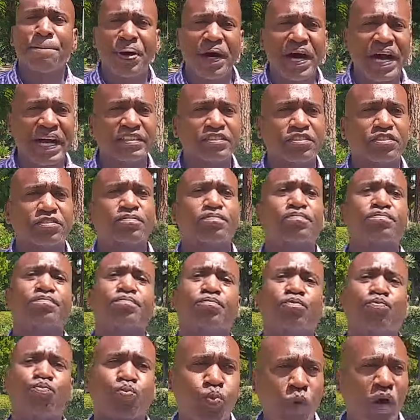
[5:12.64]
But
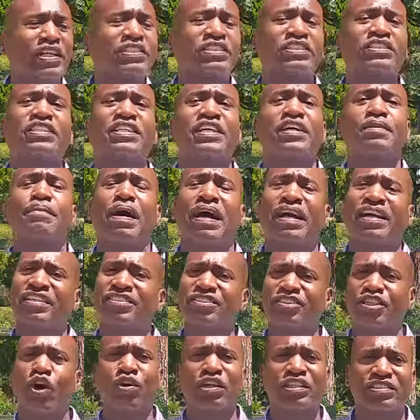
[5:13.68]
once again, my
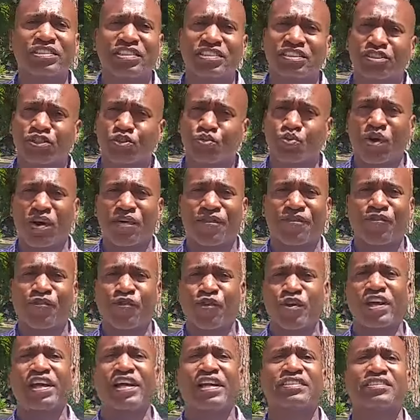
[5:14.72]
condolences to her
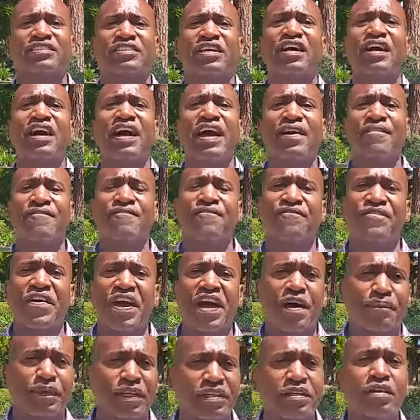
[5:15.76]
friends and
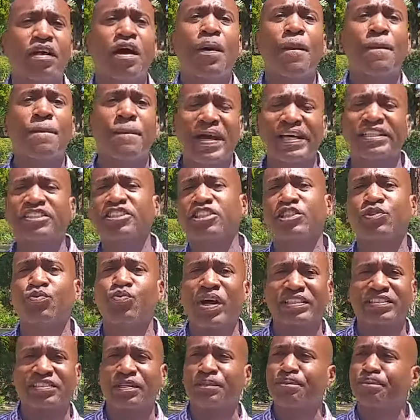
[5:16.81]
family. May she
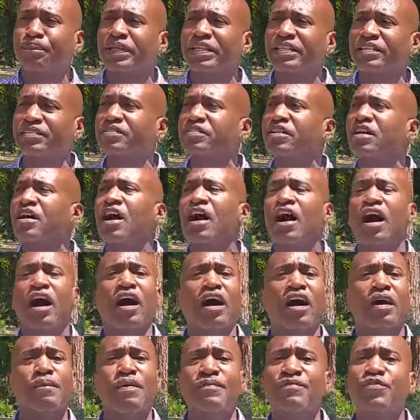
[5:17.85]
rest in peace.
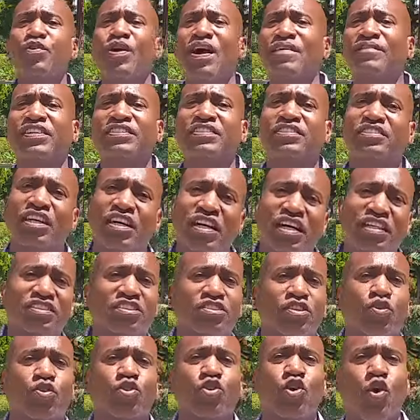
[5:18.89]
Um, if you haven't done
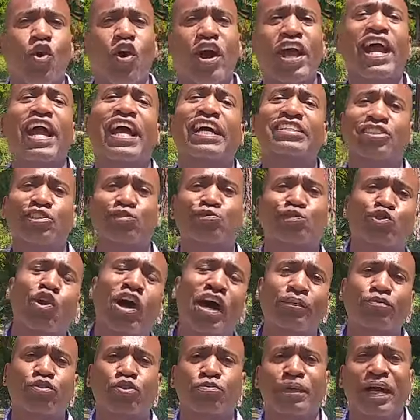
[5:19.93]
so, go ahead,
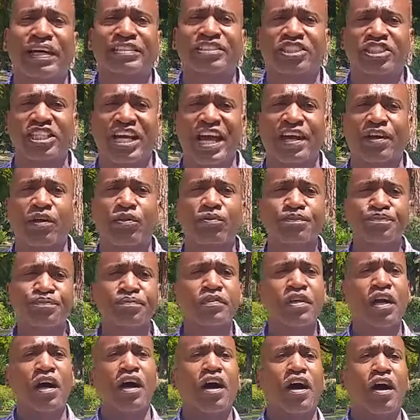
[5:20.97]
subscribe to my channel.
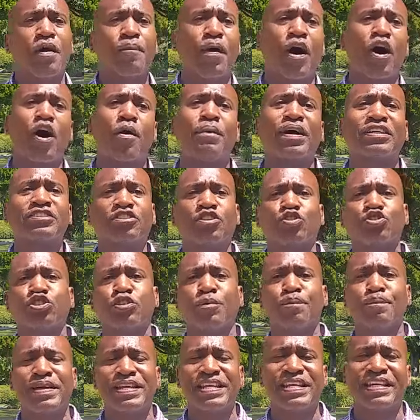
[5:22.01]
Um, all my
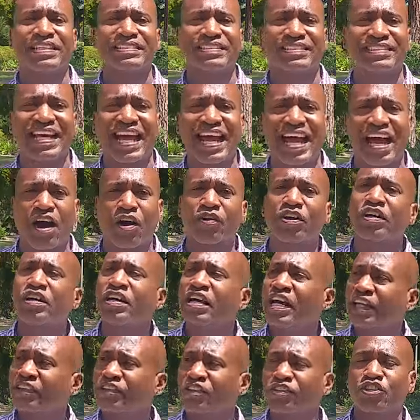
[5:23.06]
social media is down
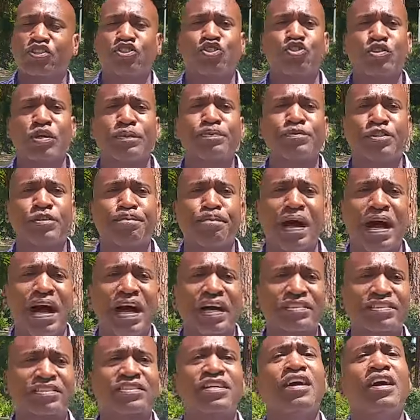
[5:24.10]
in the description
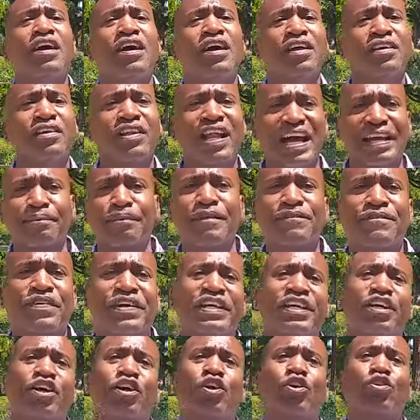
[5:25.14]
box. Like my
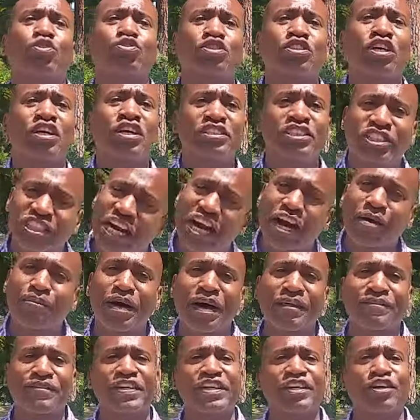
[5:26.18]
videos, share
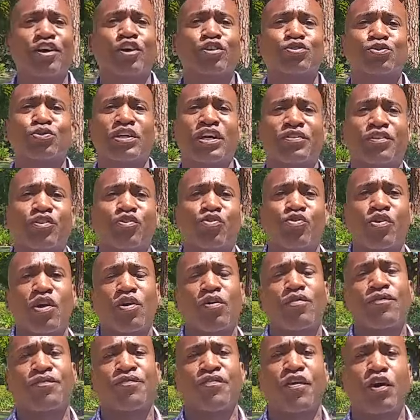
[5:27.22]
my videos with other
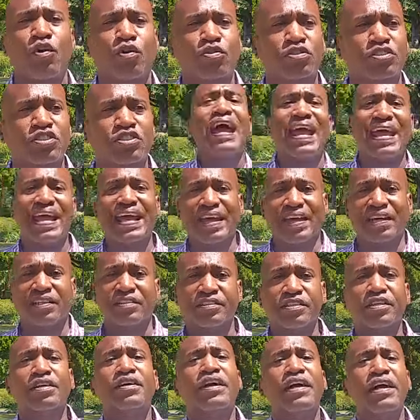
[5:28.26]
grown folks.
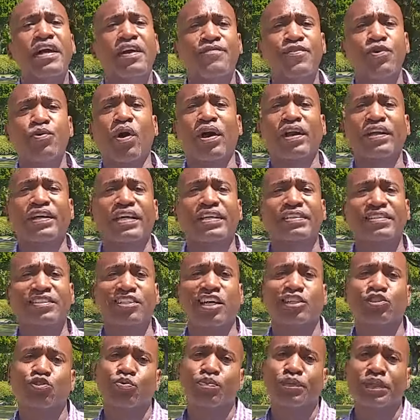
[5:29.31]
And if you want to get in
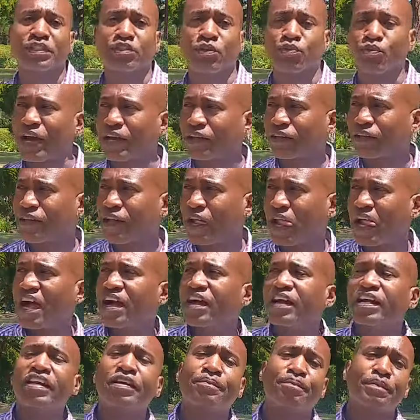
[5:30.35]
touch with me directly,
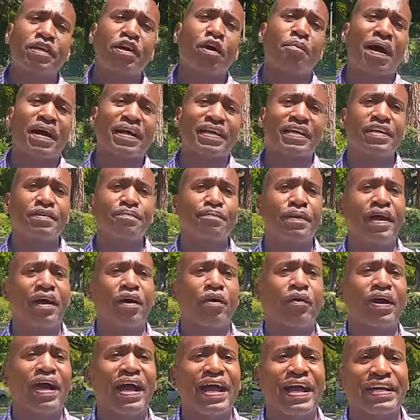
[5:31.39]
hit me on my
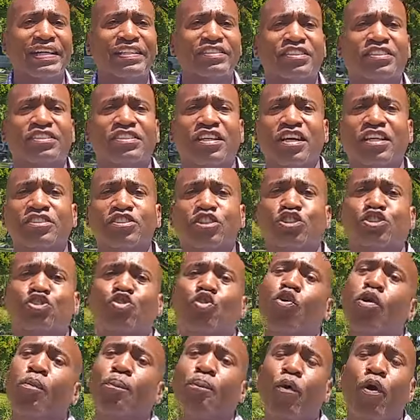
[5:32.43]
email, ace
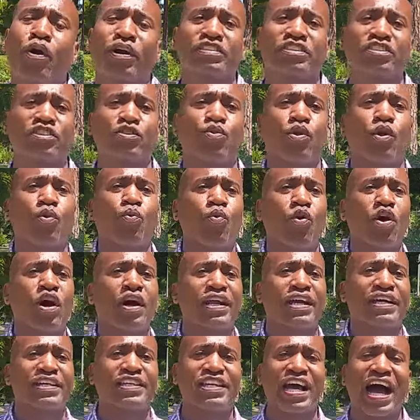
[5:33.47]
underscore
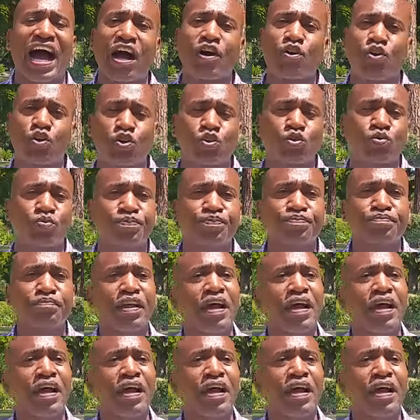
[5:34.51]
party01 at yahoo.